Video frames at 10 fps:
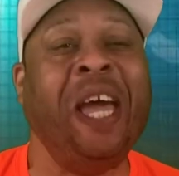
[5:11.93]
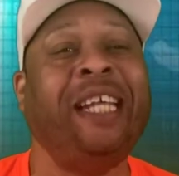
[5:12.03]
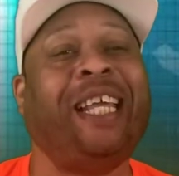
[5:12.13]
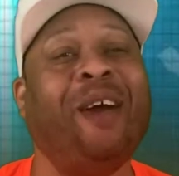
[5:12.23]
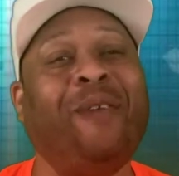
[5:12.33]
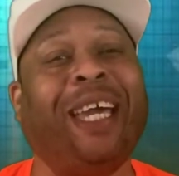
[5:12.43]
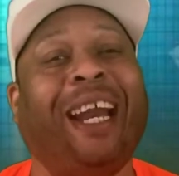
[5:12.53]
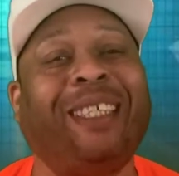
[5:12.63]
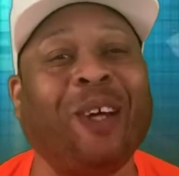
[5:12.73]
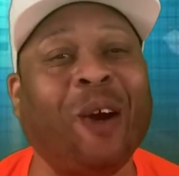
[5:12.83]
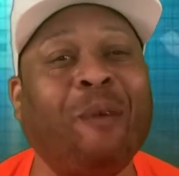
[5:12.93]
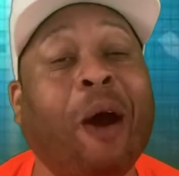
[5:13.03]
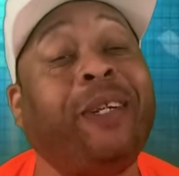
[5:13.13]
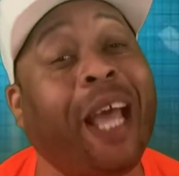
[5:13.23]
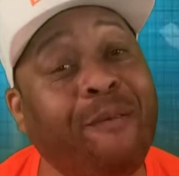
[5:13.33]
Then we got to talk
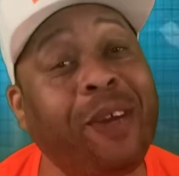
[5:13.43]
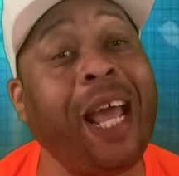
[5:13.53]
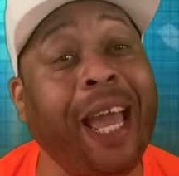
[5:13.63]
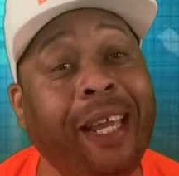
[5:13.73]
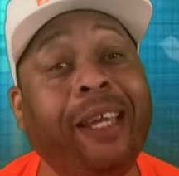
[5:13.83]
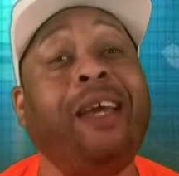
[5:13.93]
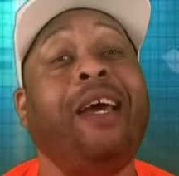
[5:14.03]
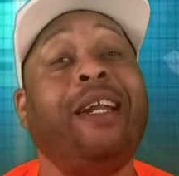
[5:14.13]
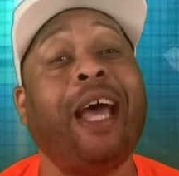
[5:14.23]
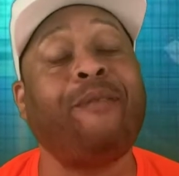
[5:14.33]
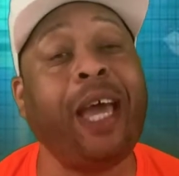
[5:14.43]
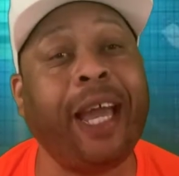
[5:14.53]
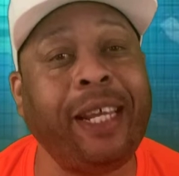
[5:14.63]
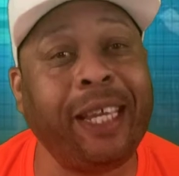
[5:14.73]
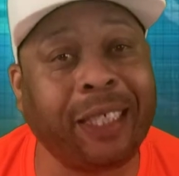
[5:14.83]
about Devin Haney. Devin
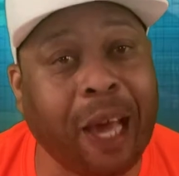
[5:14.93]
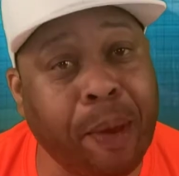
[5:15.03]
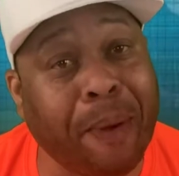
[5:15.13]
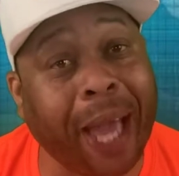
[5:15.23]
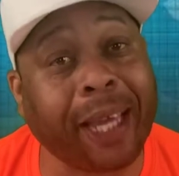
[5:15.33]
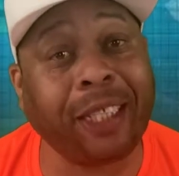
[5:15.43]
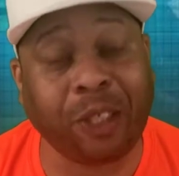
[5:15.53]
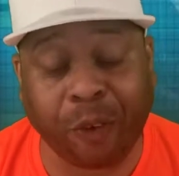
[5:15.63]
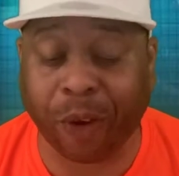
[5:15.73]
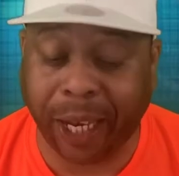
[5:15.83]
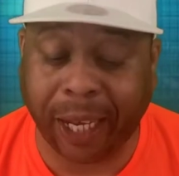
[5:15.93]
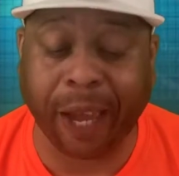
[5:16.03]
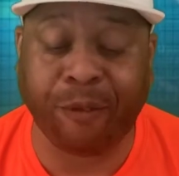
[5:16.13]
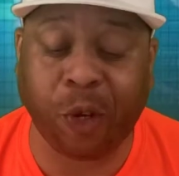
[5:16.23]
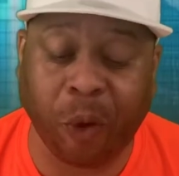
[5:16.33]
Haney is coming back into the ring,
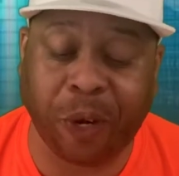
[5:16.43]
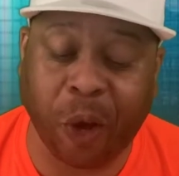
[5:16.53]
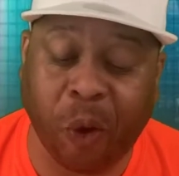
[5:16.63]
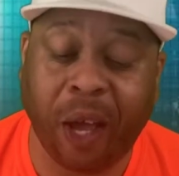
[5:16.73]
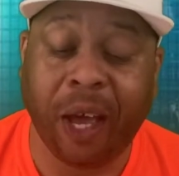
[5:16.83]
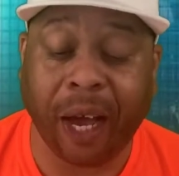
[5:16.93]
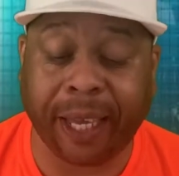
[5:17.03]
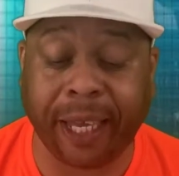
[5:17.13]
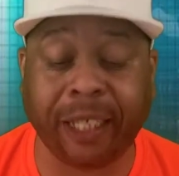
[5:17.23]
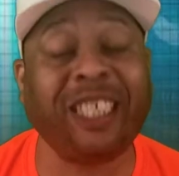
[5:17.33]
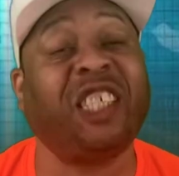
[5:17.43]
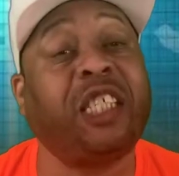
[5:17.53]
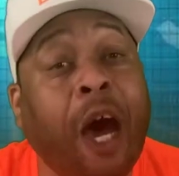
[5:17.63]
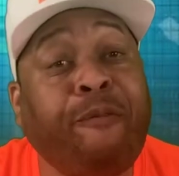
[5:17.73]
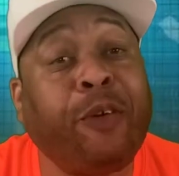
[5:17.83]
if you don't know, against his
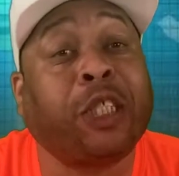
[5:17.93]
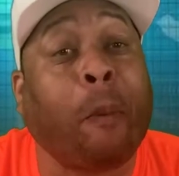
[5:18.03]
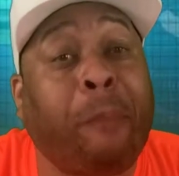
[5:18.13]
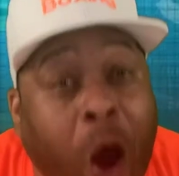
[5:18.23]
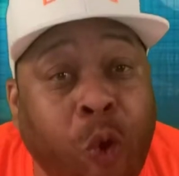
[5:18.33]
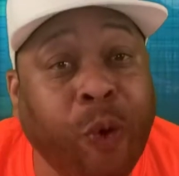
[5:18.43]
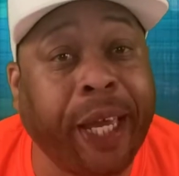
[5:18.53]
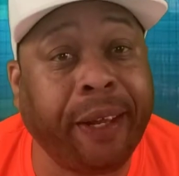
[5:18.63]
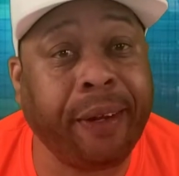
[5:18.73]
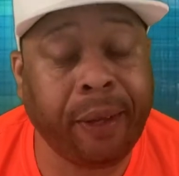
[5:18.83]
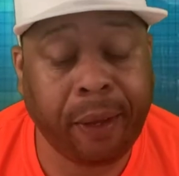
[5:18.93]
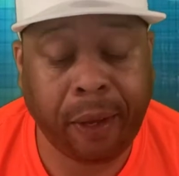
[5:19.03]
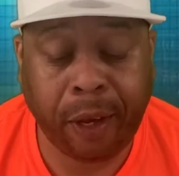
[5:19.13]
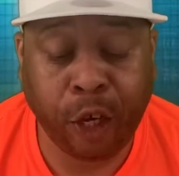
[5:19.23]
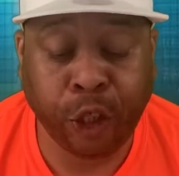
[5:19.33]
toughest opponent,
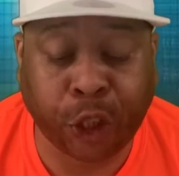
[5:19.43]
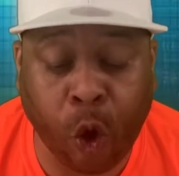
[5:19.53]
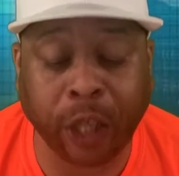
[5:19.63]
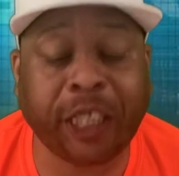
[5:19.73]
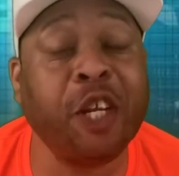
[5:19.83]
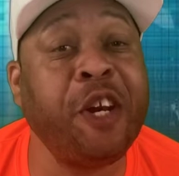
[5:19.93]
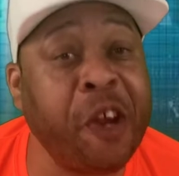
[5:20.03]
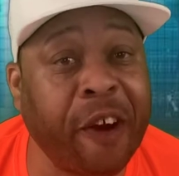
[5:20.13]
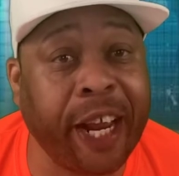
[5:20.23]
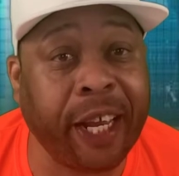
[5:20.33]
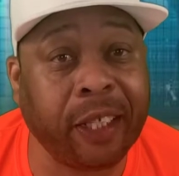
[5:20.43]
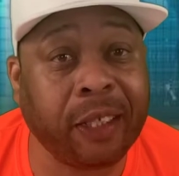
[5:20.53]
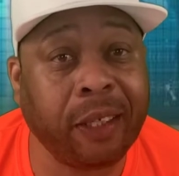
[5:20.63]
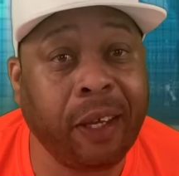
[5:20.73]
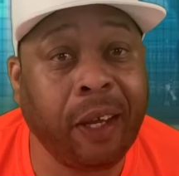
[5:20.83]
George Linares.
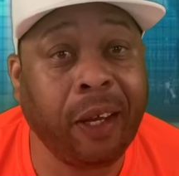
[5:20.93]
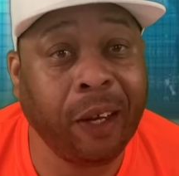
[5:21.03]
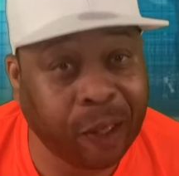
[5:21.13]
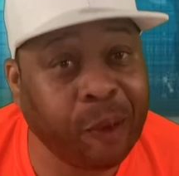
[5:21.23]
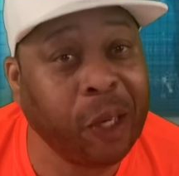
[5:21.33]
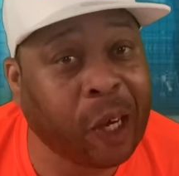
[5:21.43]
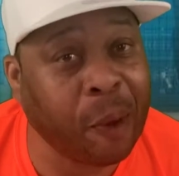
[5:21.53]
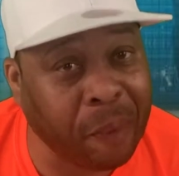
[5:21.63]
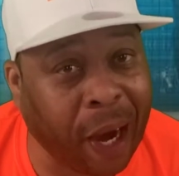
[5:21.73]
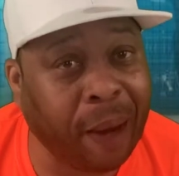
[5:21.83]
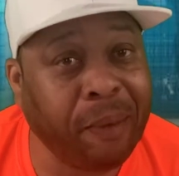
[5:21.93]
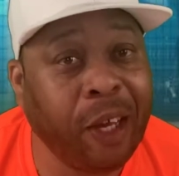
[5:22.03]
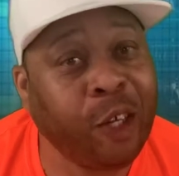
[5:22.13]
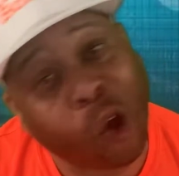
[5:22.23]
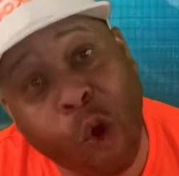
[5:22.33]
Look him up.
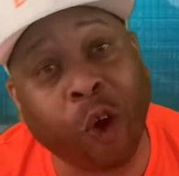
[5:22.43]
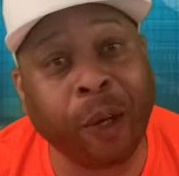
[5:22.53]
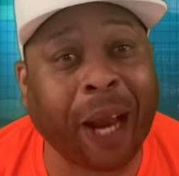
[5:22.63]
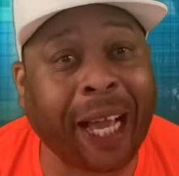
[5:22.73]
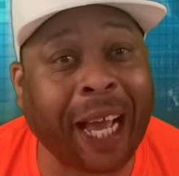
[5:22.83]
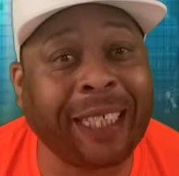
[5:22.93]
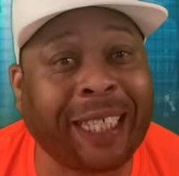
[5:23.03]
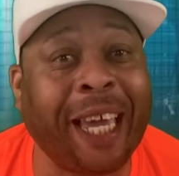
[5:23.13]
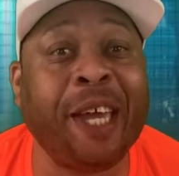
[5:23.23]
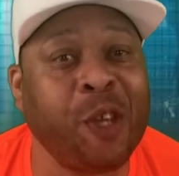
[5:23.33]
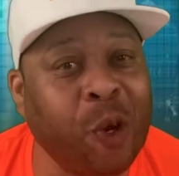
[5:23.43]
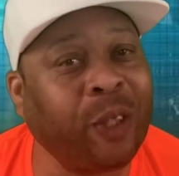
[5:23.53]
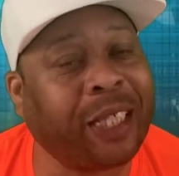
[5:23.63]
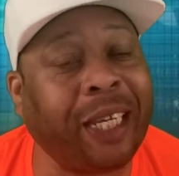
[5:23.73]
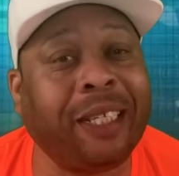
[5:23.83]
Google him. Like I said, you'll
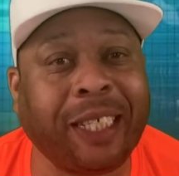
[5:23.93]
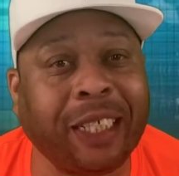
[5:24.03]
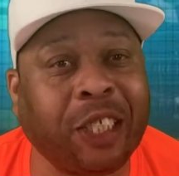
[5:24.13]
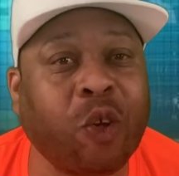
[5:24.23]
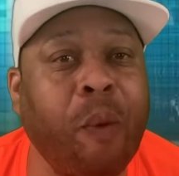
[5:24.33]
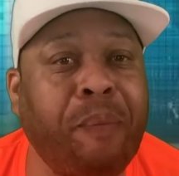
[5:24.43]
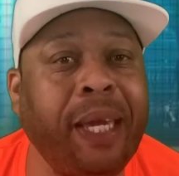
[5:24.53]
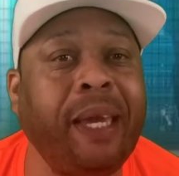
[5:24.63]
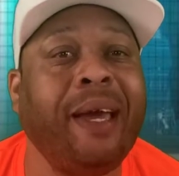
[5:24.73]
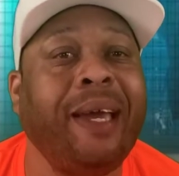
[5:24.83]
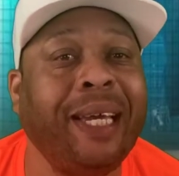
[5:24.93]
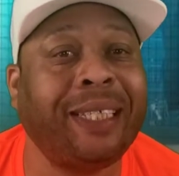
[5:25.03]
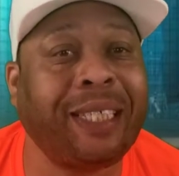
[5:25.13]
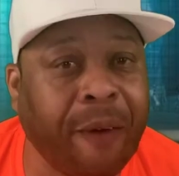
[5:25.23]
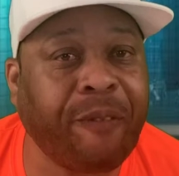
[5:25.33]
see that this is going to be
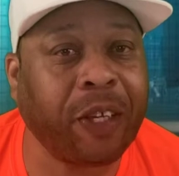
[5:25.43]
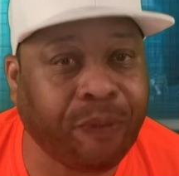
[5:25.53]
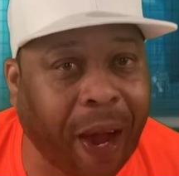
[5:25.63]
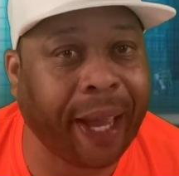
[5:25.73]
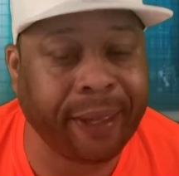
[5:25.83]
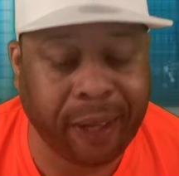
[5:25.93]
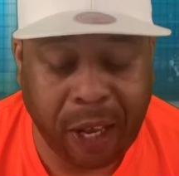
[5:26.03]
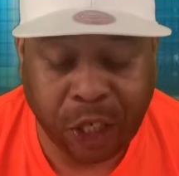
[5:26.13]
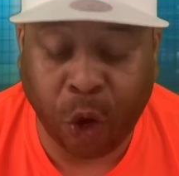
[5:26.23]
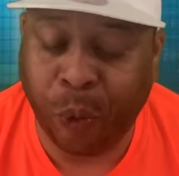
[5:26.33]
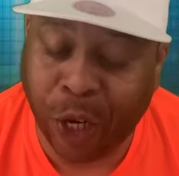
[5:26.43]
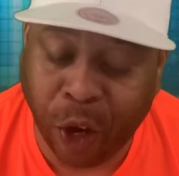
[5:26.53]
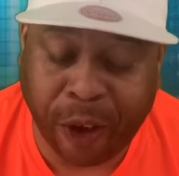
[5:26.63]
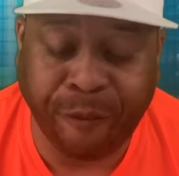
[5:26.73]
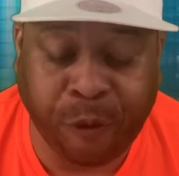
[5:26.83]
his toughest fight. So we're
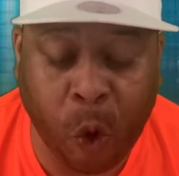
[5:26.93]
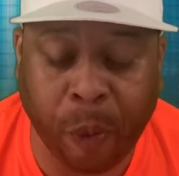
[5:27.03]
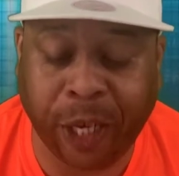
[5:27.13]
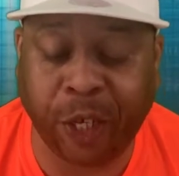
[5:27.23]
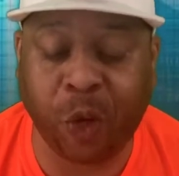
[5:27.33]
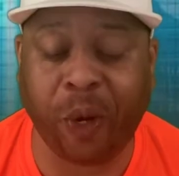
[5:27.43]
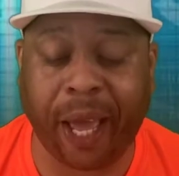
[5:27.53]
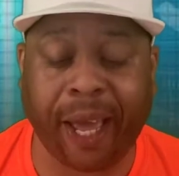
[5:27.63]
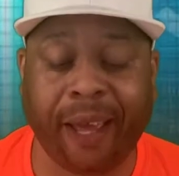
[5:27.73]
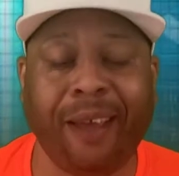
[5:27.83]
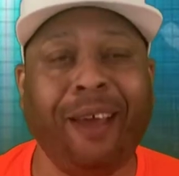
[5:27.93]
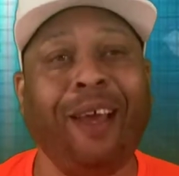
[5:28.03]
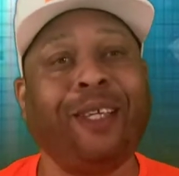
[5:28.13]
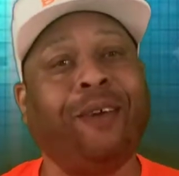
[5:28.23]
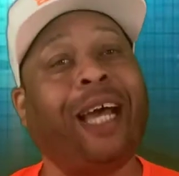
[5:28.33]
looking forward to do that.
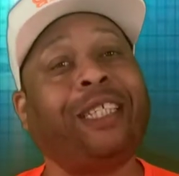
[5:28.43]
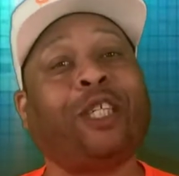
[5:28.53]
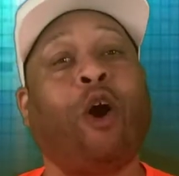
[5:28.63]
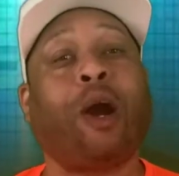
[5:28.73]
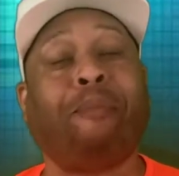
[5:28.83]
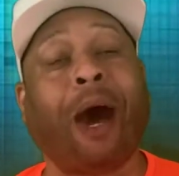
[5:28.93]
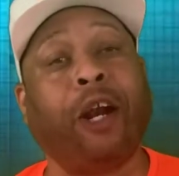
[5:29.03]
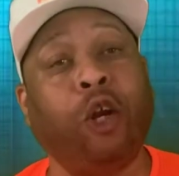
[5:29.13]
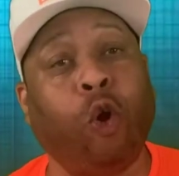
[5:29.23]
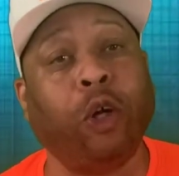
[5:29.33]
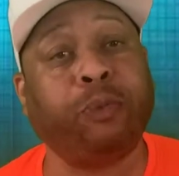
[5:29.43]
So let's talk about it, Lewis.